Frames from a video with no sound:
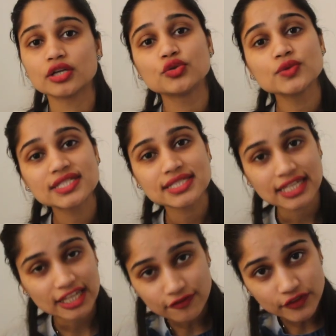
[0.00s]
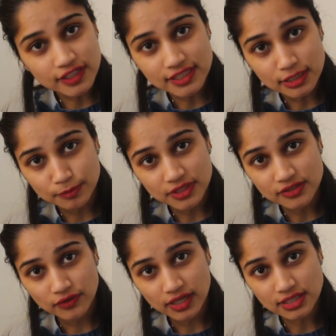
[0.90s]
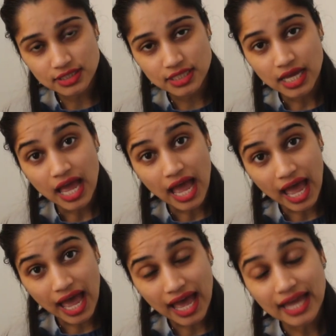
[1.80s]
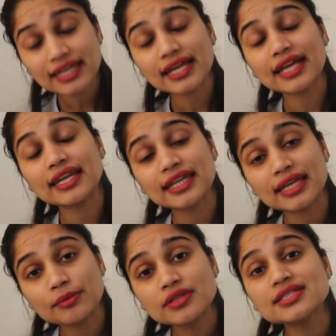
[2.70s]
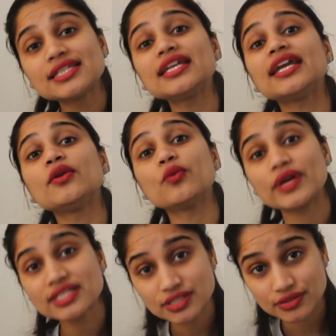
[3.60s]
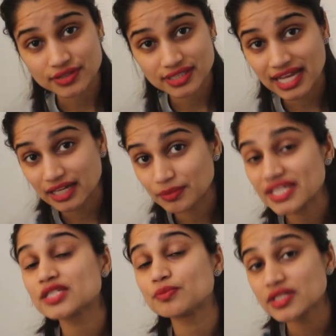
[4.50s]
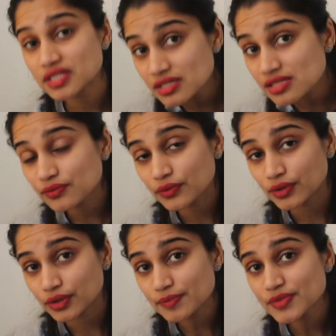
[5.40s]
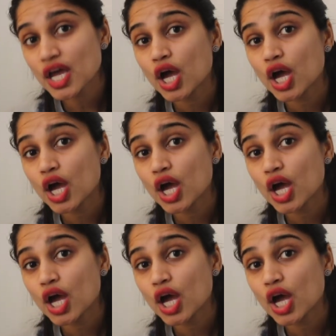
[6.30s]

to save their surplus funds and enable the investors, that means business firms,